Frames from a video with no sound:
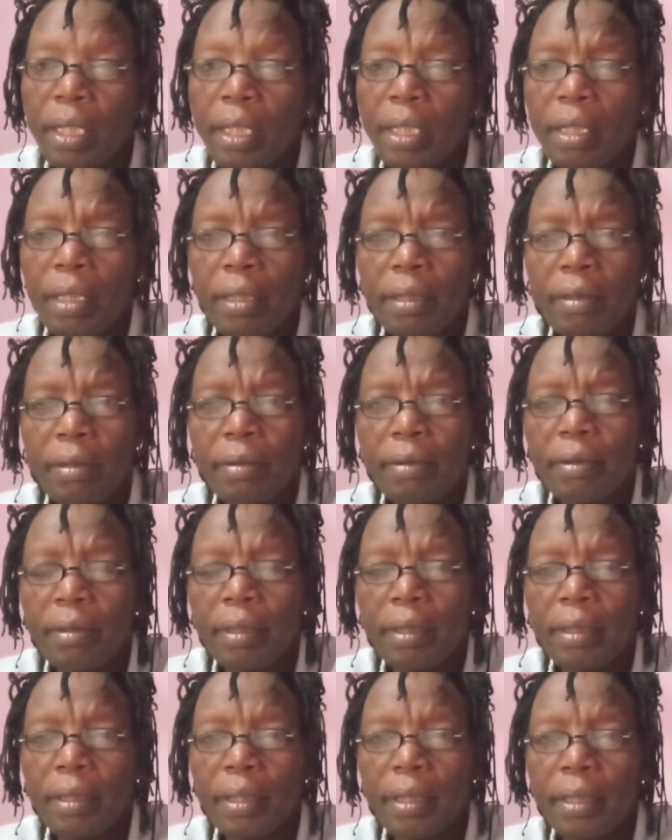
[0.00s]
And
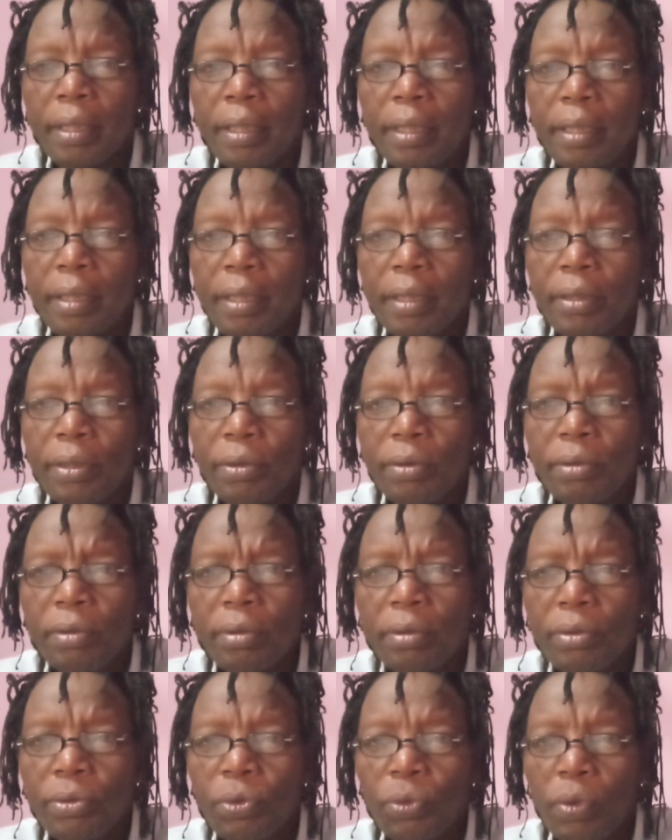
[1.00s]
I think the
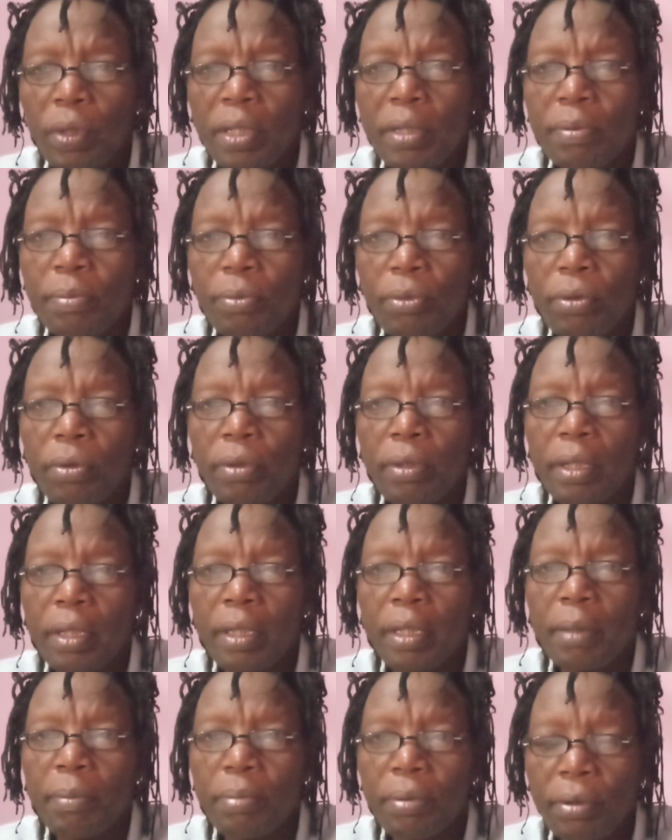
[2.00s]
neutrons weighs more than
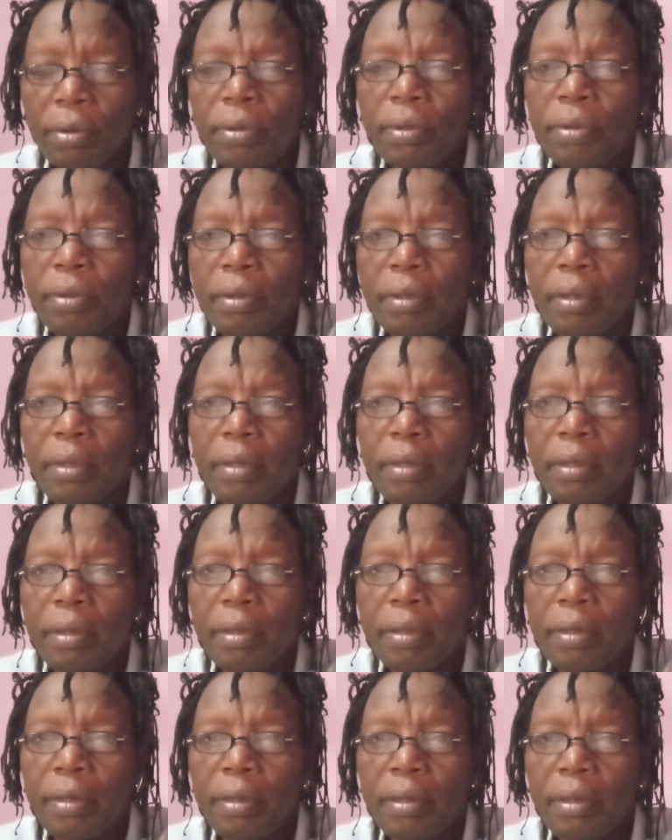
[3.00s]
a proton
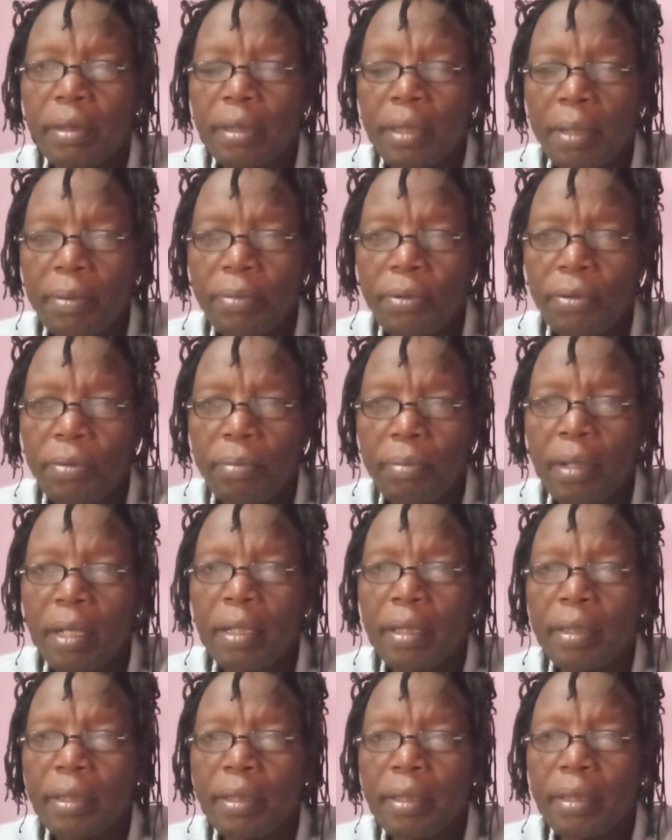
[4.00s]
in terms of
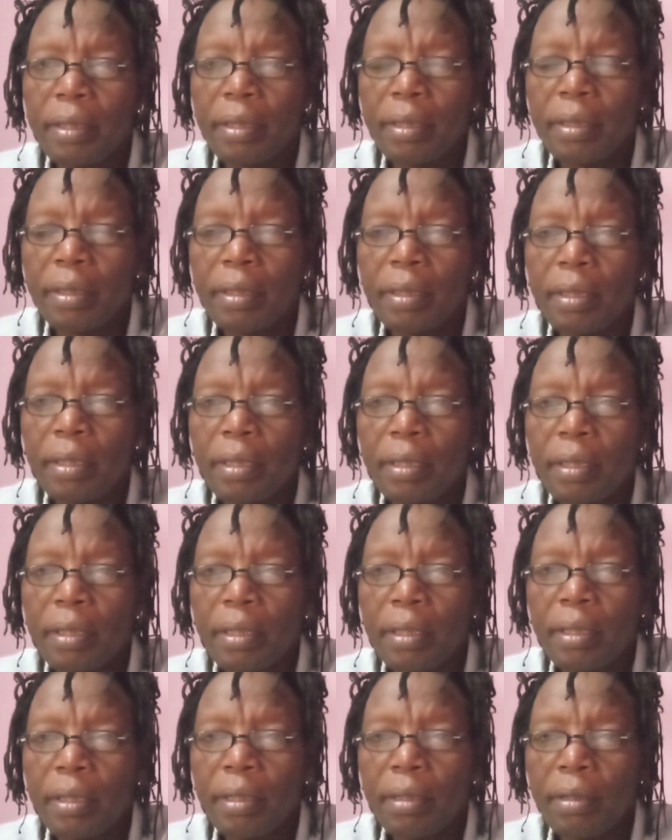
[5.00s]
mass.
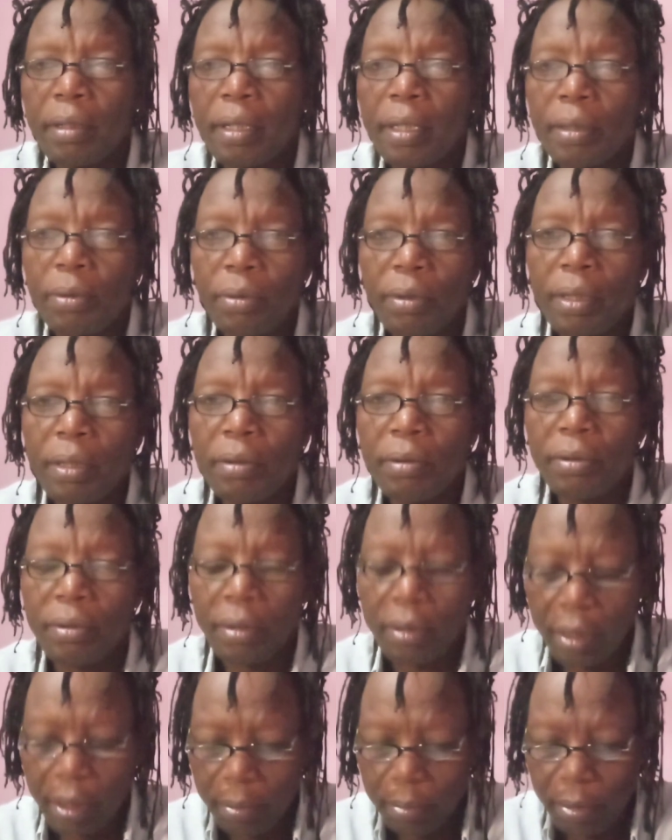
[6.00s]
Okay, we are not
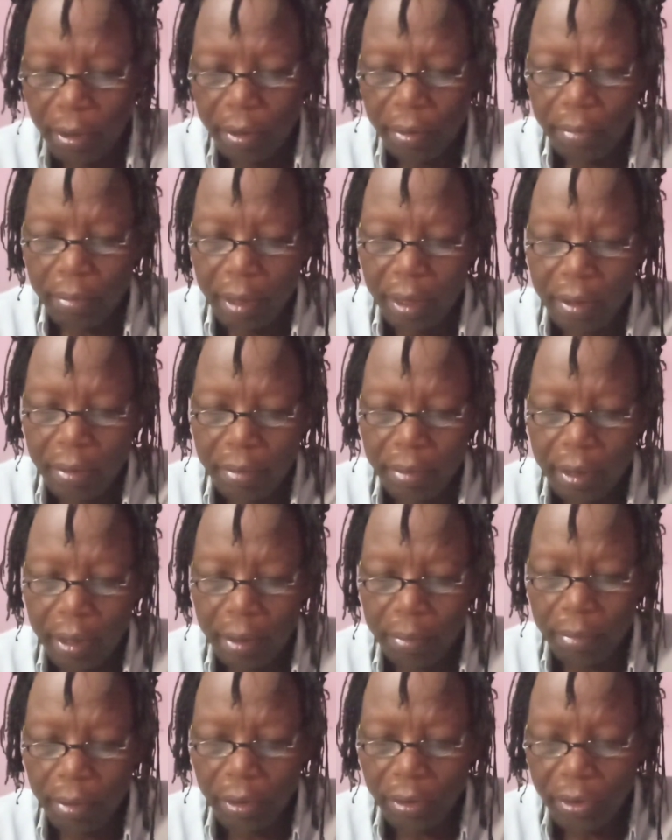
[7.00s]
talking about mass, but
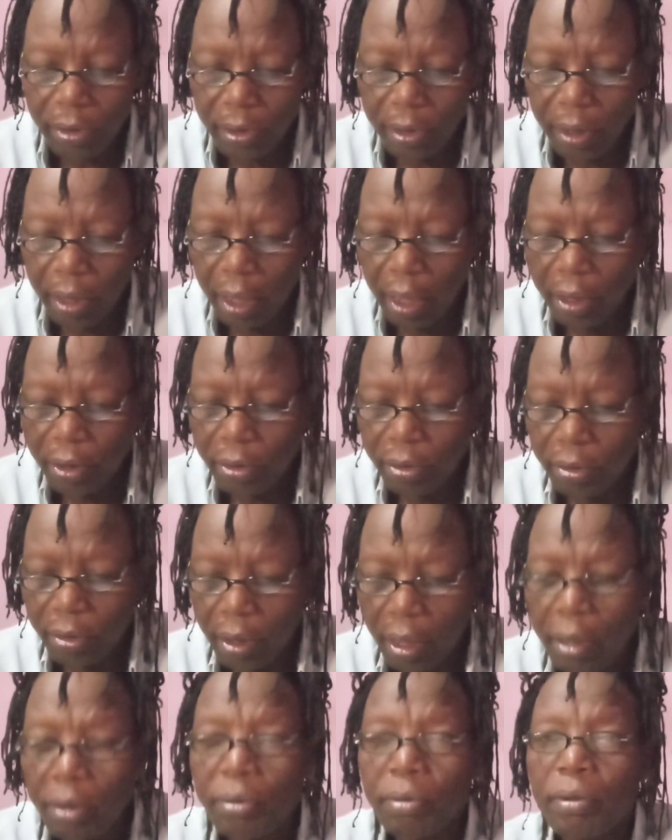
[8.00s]
about interaction.
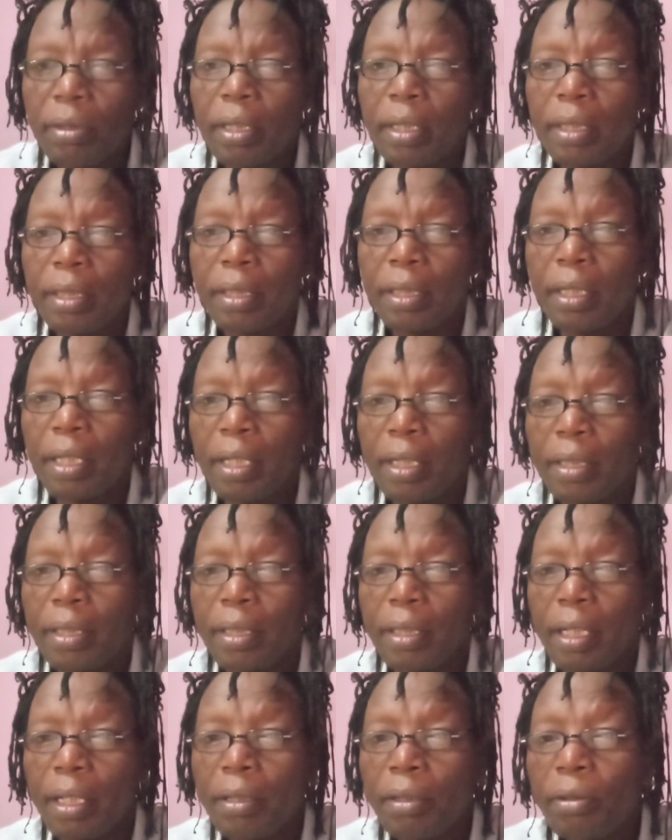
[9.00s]
How do they interact?
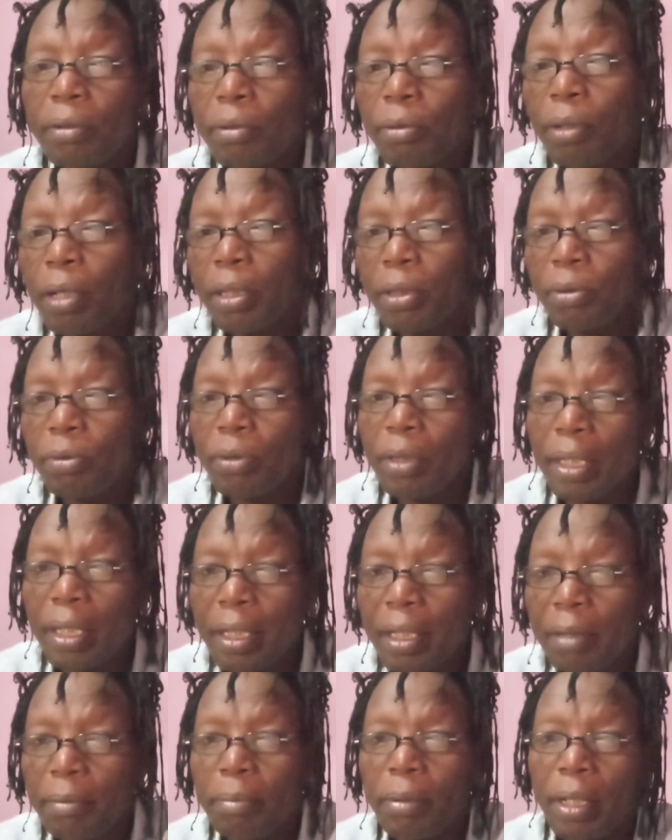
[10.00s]
How do they
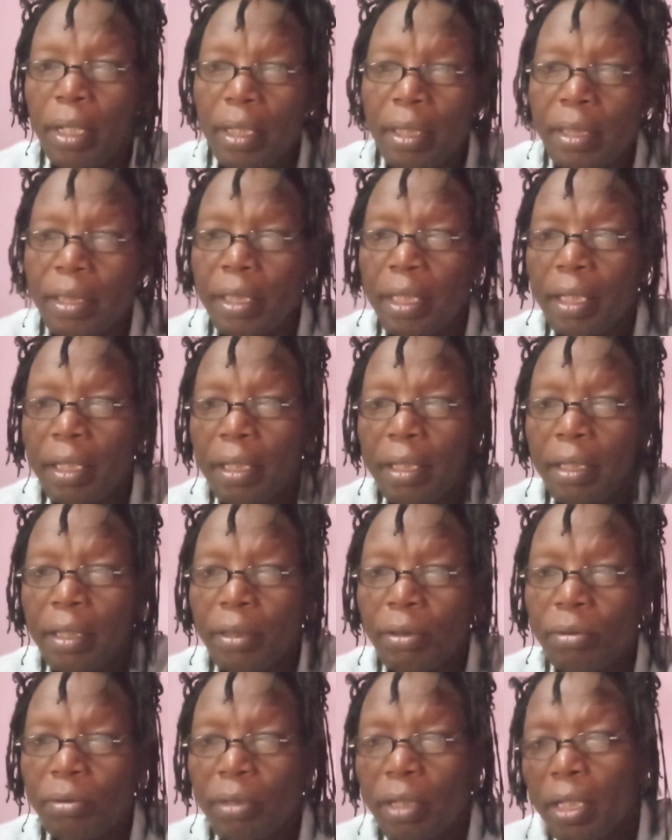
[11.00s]
repel each other?
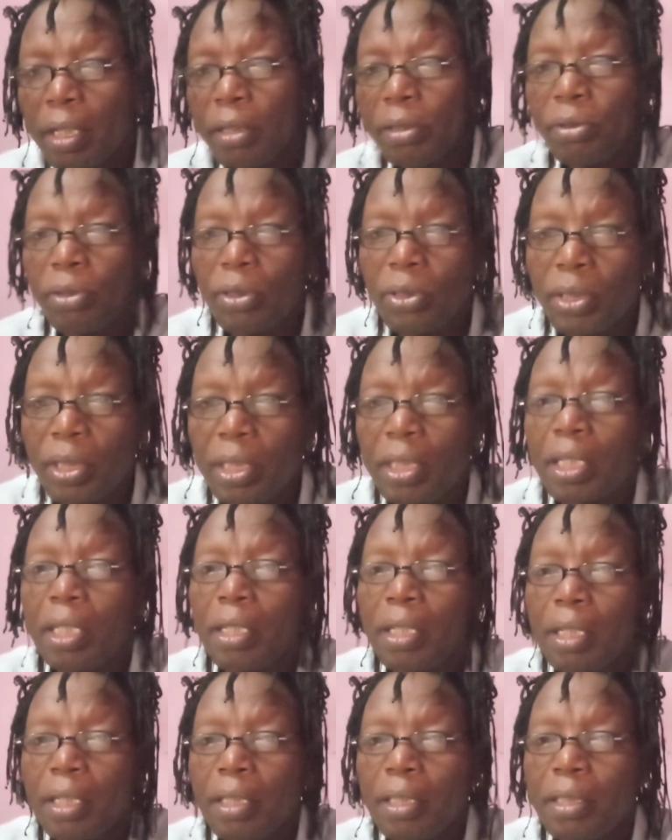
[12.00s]
Do they attract each
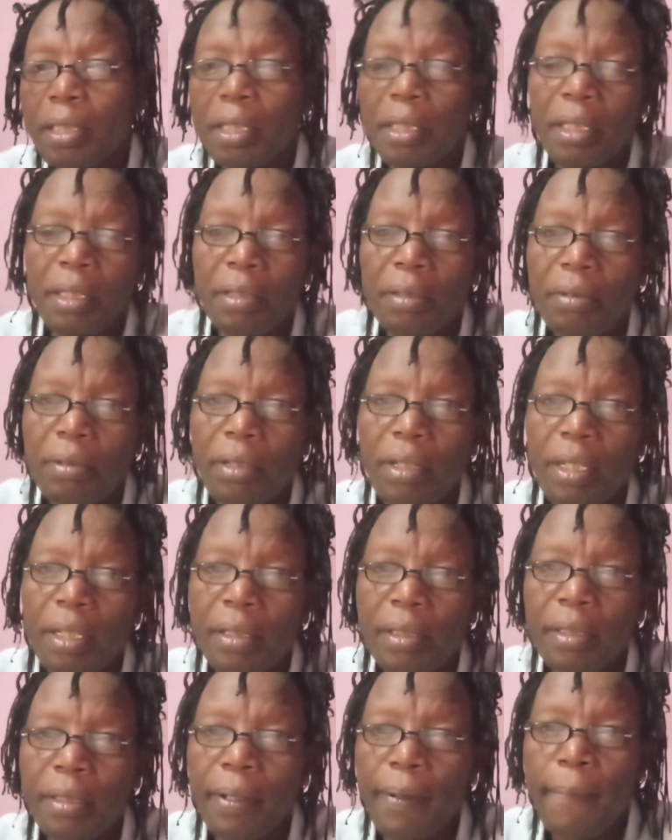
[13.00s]
other inside the
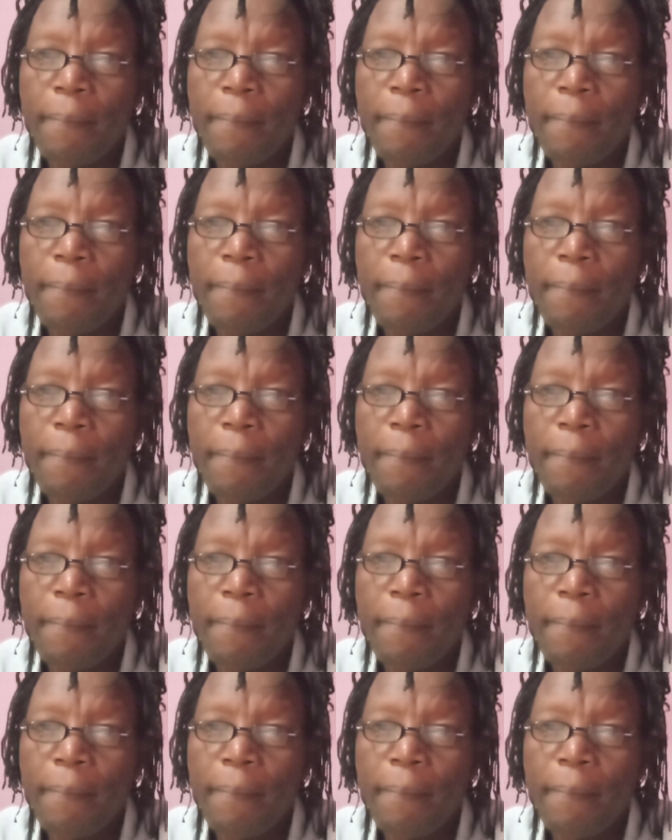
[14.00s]
nucleus?